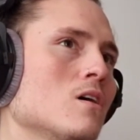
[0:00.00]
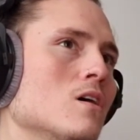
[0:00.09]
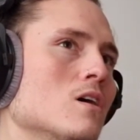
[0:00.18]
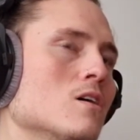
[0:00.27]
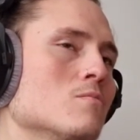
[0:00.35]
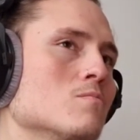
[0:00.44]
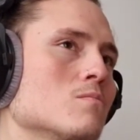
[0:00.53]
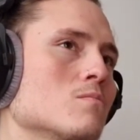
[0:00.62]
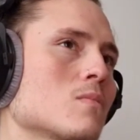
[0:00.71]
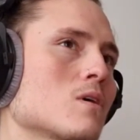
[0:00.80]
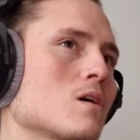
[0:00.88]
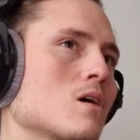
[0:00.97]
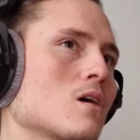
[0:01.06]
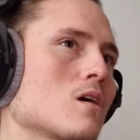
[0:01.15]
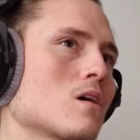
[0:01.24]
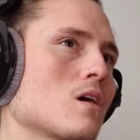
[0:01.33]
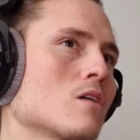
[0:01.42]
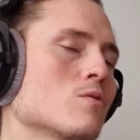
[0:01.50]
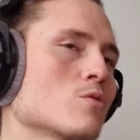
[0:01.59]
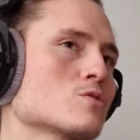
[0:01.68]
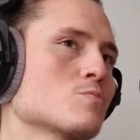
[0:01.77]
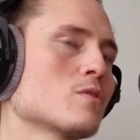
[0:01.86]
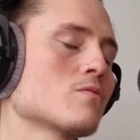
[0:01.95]
I've
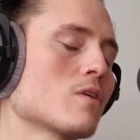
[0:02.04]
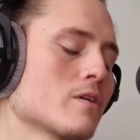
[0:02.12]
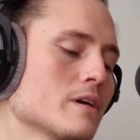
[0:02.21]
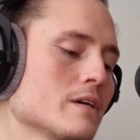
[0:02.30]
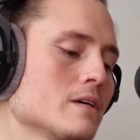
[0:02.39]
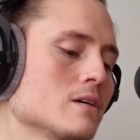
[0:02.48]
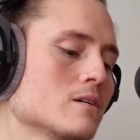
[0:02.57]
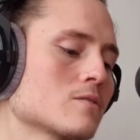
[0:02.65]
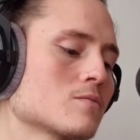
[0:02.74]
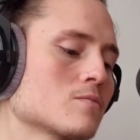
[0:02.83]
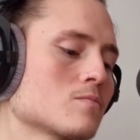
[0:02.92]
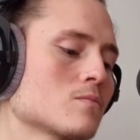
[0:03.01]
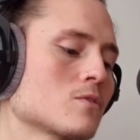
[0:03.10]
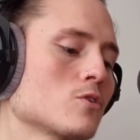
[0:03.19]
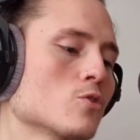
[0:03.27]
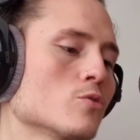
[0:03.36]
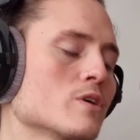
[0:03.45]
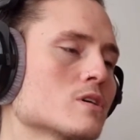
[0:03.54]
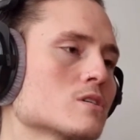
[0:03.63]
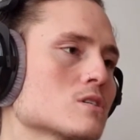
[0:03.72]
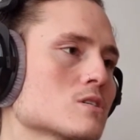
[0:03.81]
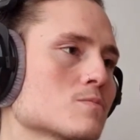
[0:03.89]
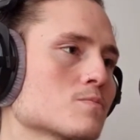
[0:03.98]
always been very
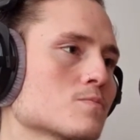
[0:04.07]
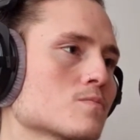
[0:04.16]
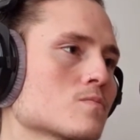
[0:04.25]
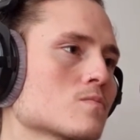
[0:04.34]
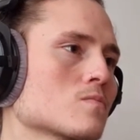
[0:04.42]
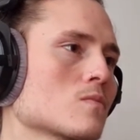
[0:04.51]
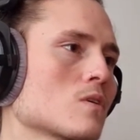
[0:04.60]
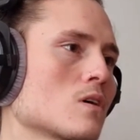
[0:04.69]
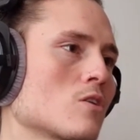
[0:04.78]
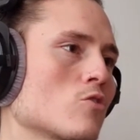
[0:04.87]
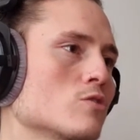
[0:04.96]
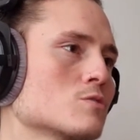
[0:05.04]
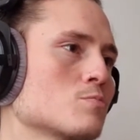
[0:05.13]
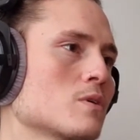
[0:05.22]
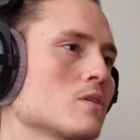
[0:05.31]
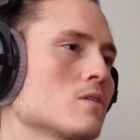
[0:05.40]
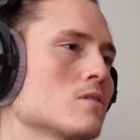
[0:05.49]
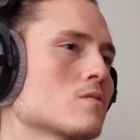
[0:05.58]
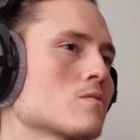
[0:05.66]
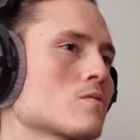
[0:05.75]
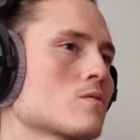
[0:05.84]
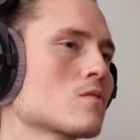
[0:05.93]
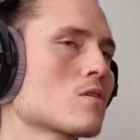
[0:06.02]
curious, and always been
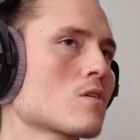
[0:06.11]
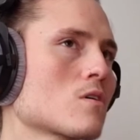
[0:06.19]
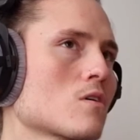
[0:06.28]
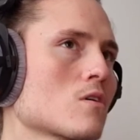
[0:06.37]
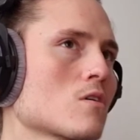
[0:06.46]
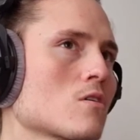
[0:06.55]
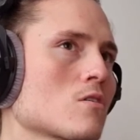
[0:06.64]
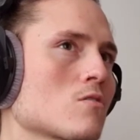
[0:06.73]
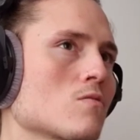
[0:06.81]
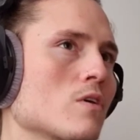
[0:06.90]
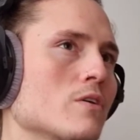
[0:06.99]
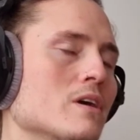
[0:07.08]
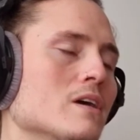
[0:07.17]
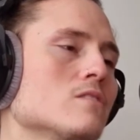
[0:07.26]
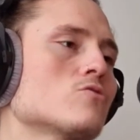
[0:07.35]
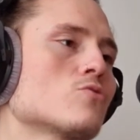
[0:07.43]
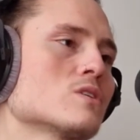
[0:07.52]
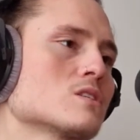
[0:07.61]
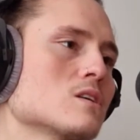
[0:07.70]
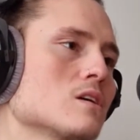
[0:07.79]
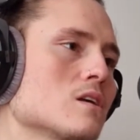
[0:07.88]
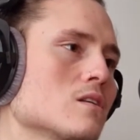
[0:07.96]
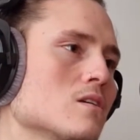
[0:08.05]
very
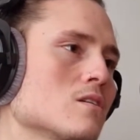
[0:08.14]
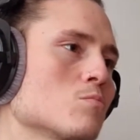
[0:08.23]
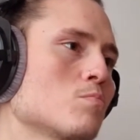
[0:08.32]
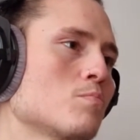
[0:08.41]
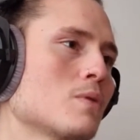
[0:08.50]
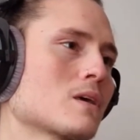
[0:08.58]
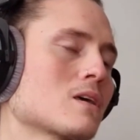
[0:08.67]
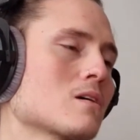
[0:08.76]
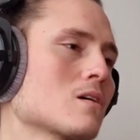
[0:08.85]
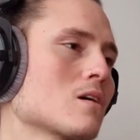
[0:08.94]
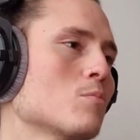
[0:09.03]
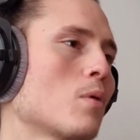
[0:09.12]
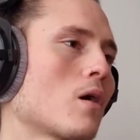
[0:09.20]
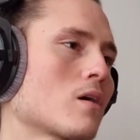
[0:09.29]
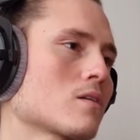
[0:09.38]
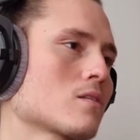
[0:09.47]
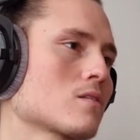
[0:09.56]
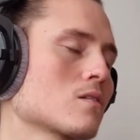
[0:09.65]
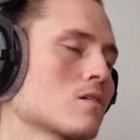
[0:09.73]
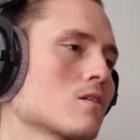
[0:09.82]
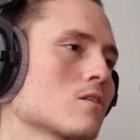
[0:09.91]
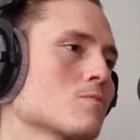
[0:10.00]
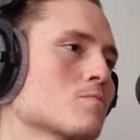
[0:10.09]
interested in picking apart
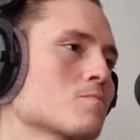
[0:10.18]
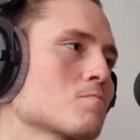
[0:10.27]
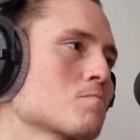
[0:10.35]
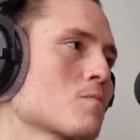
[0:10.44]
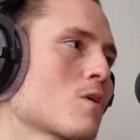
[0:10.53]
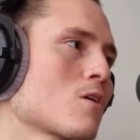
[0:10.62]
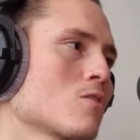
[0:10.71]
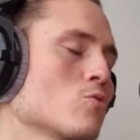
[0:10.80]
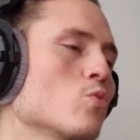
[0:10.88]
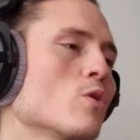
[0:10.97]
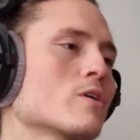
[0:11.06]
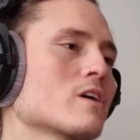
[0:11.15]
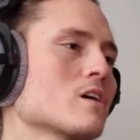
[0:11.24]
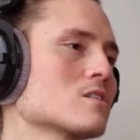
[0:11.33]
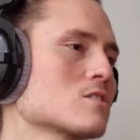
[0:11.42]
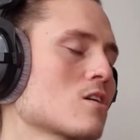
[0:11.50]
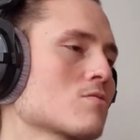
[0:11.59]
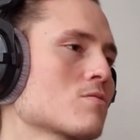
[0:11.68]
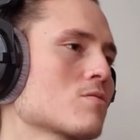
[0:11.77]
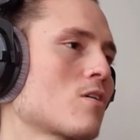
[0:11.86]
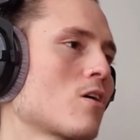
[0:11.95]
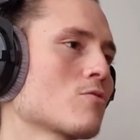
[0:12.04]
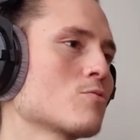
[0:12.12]
the workings of
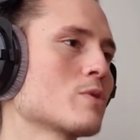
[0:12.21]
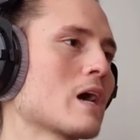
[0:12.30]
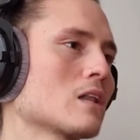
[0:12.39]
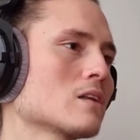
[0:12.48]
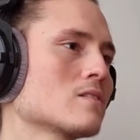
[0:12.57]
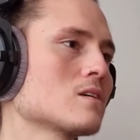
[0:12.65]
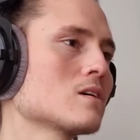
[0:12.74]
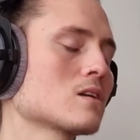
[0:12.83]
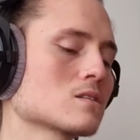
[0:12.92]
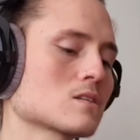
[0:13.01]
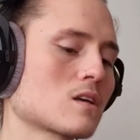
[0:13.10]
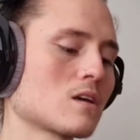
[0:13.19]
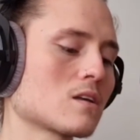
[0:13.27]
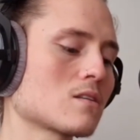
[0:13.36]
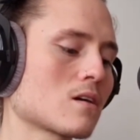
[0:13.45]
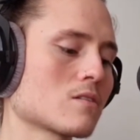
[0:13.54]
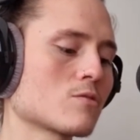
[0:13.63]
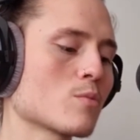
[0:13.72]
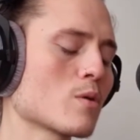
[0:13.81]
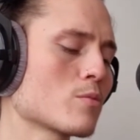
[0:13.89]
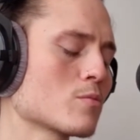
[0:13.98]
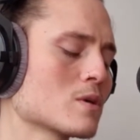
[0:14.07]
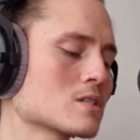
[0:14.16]
reality. And as a kid, I
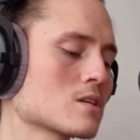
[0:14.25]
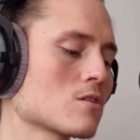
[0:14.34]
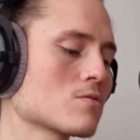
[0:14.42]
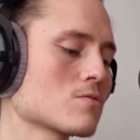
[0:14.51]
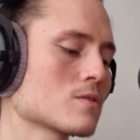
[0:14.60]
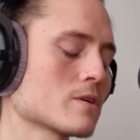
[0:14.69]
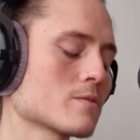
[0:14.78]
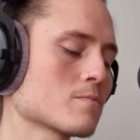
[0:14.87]
remember myself